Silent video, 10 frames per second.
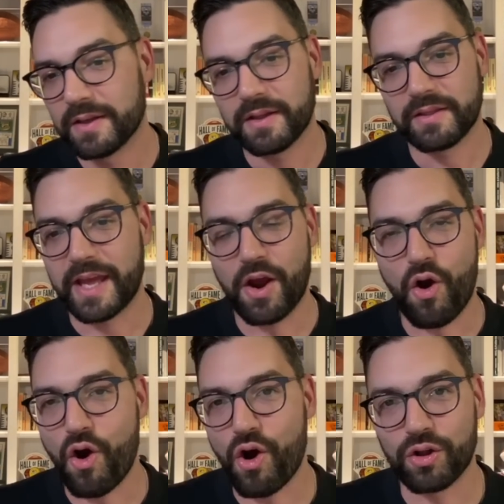They
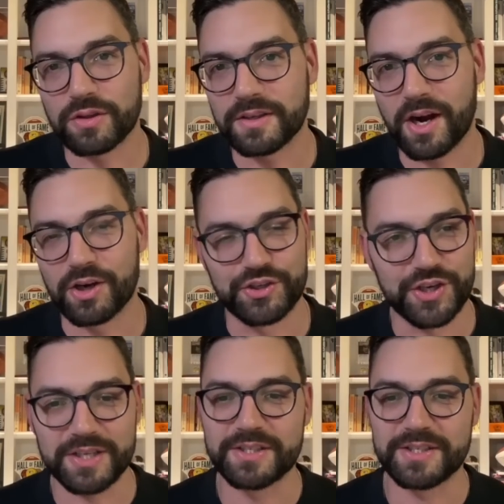all are
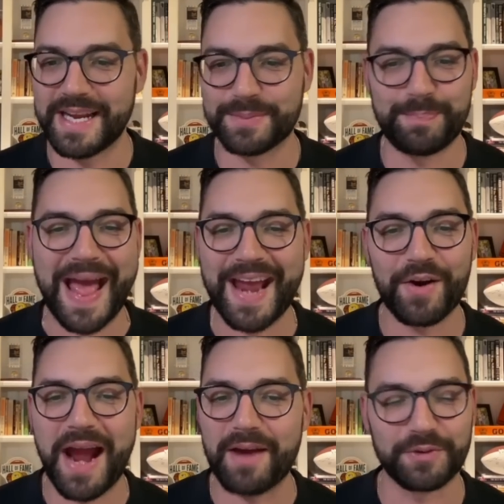just, it's
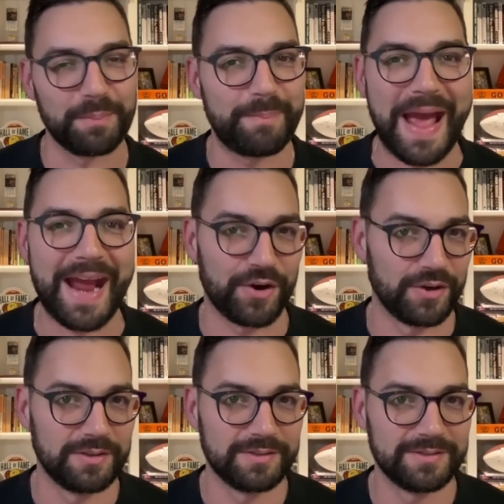banger after
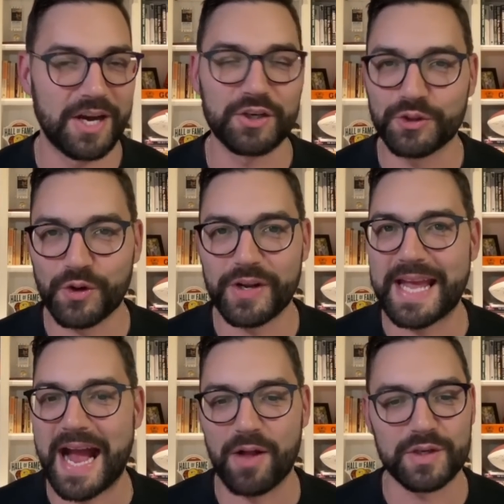banger. 130
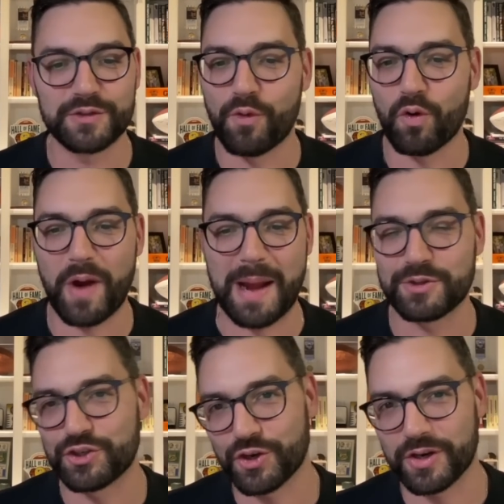calories, 4 grams
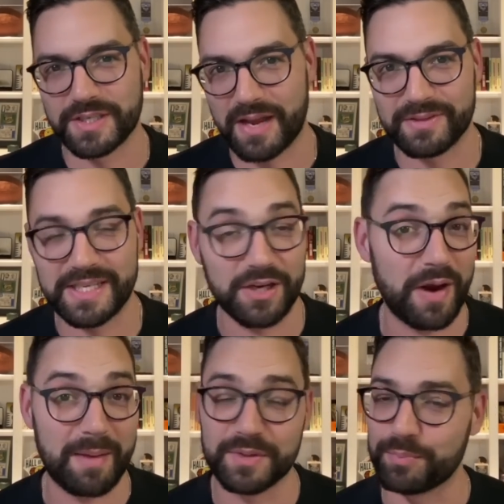of sugar, 17
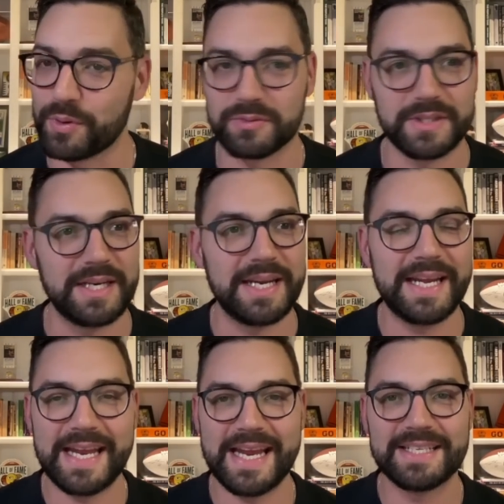grams of protein.
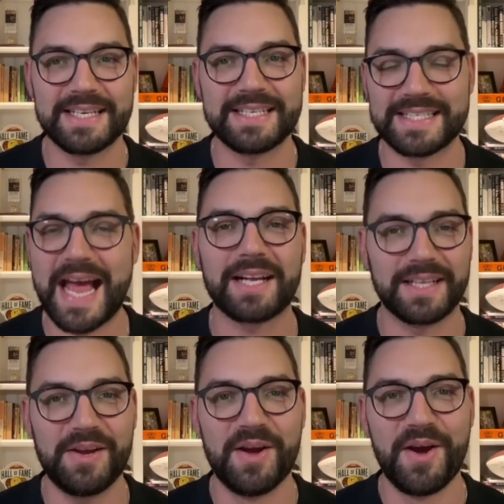It is
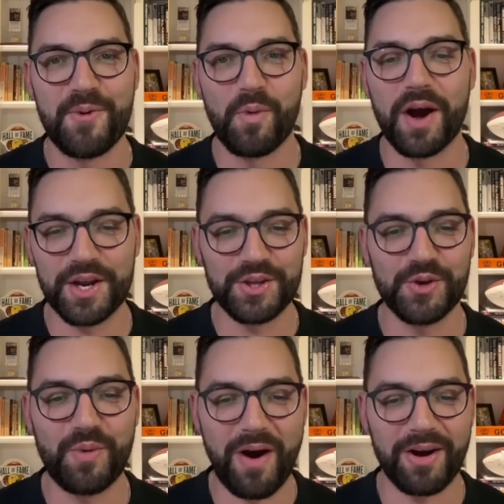exactly what
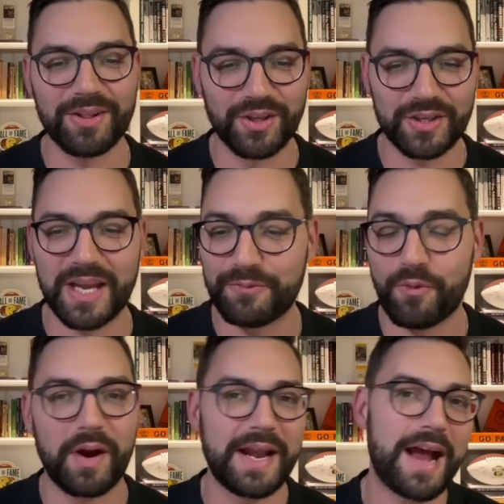you are looking
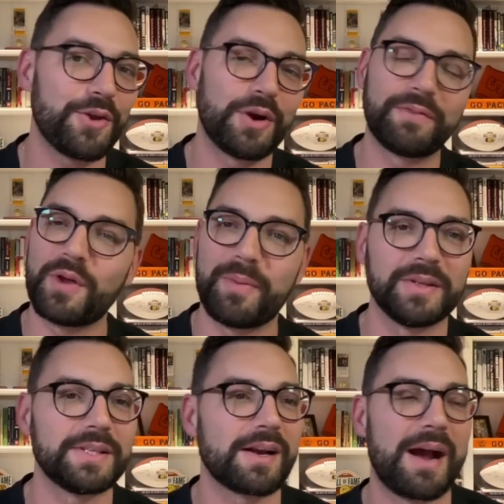for. And now you don't have to go to
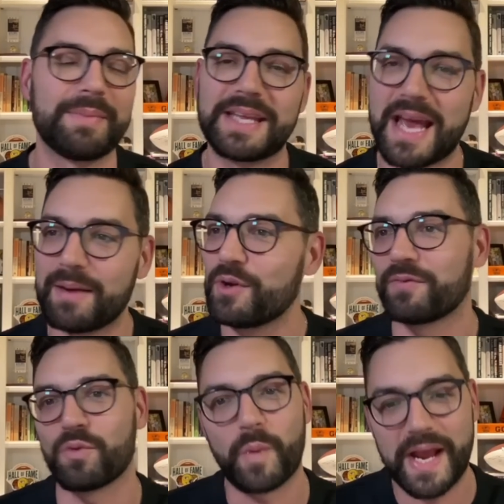built.com to get them. You don't
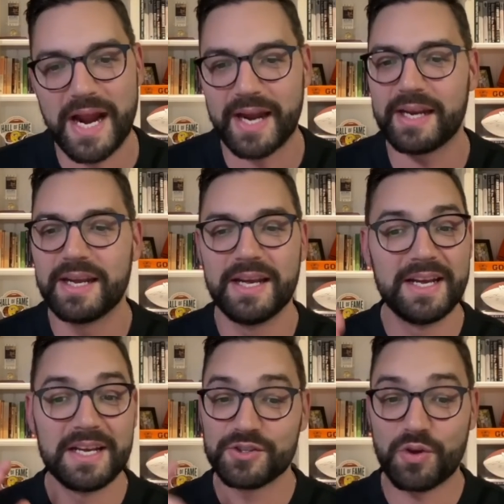have to wait on it.
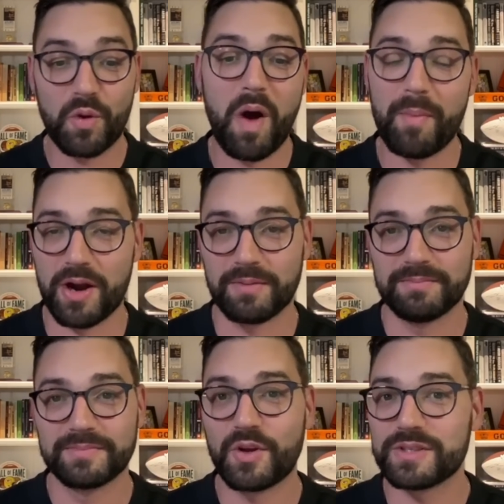Just go to Walmart,
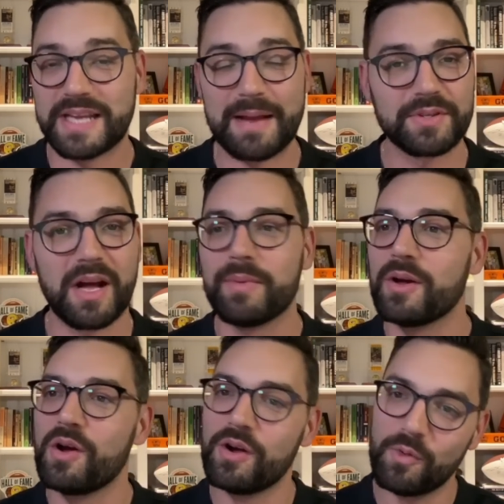go to Sam's Club,
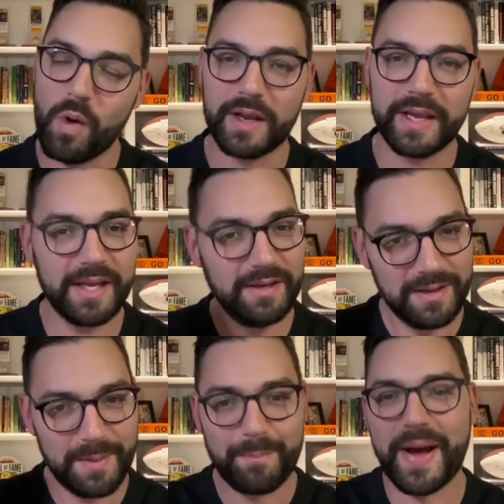walk
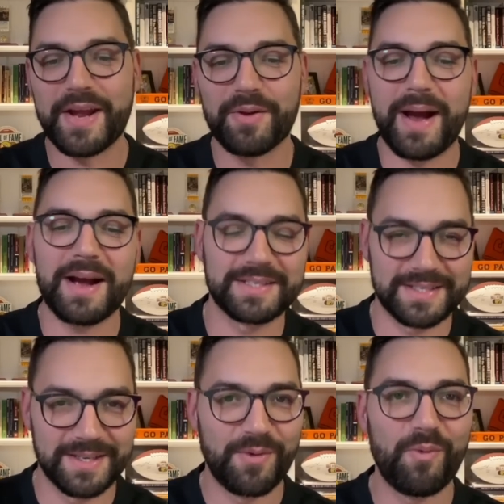in, buy your
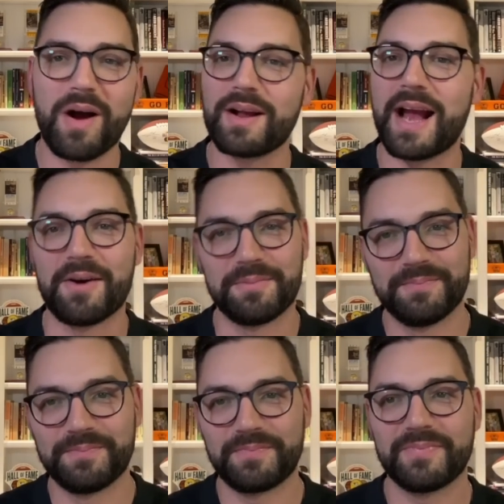box, walk out.
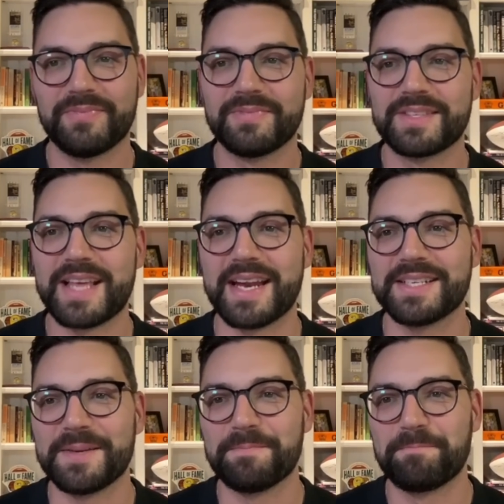It's that
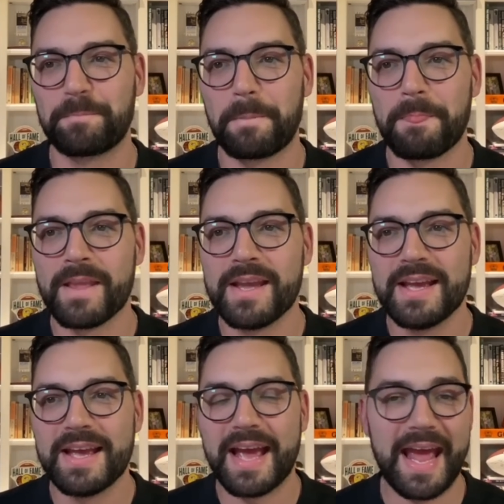easy.
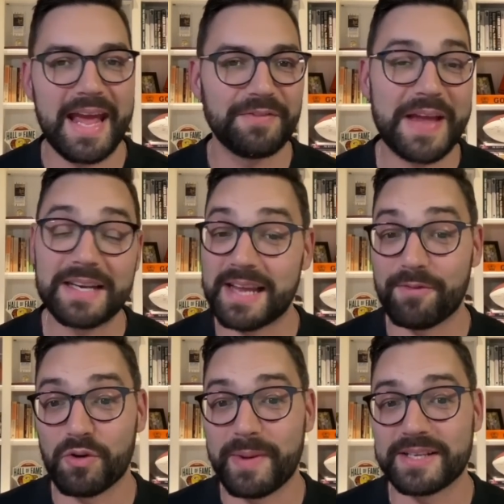And thanks to
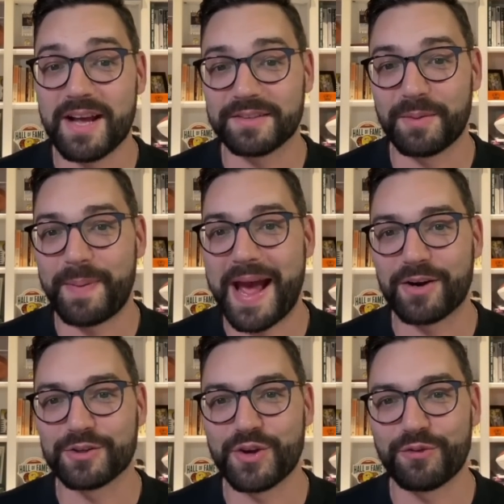everyone who makes Locked On
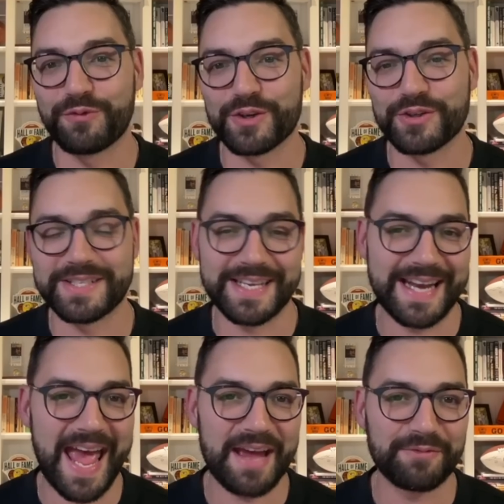Packers their first
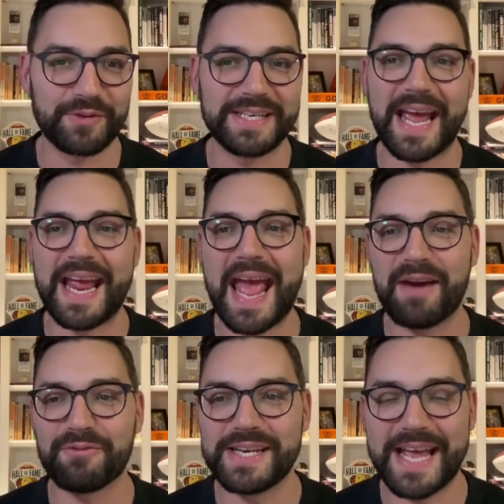listen every day.
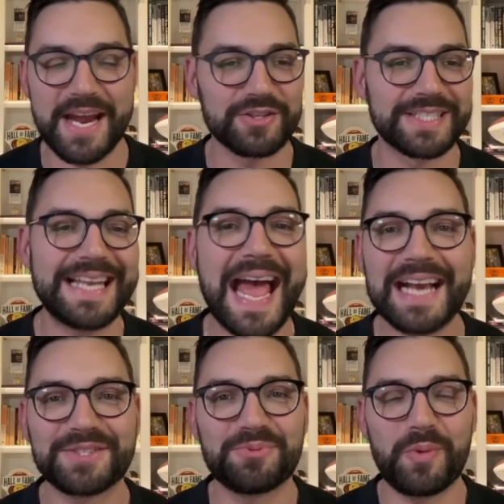Every dayers
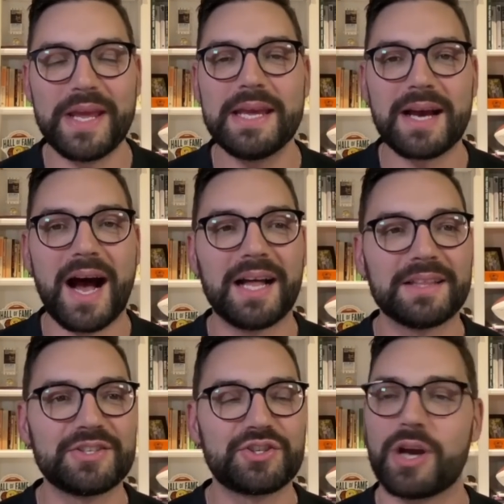next week on
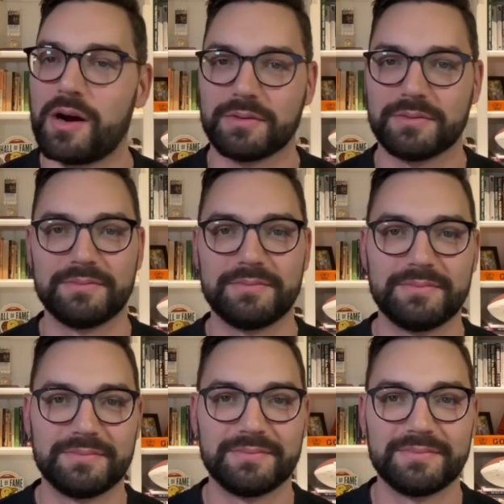the show.
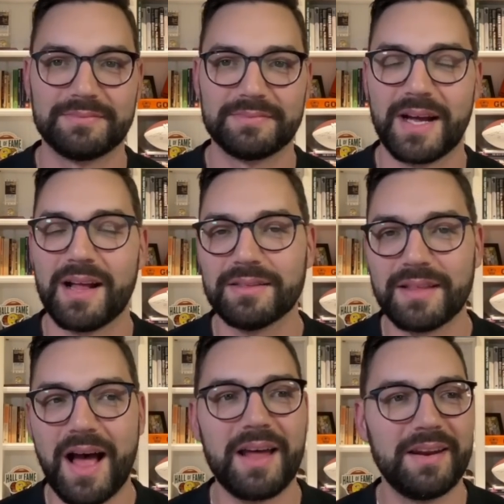A
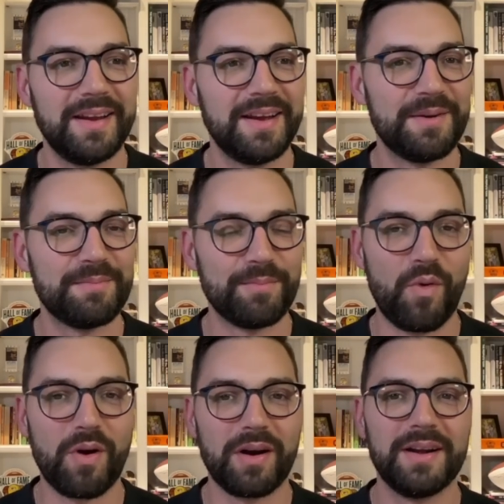lot
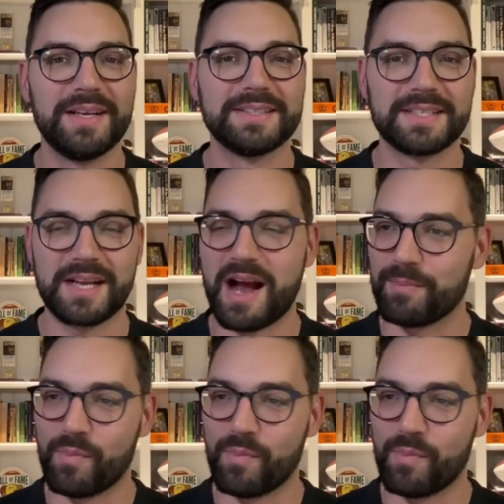more to come.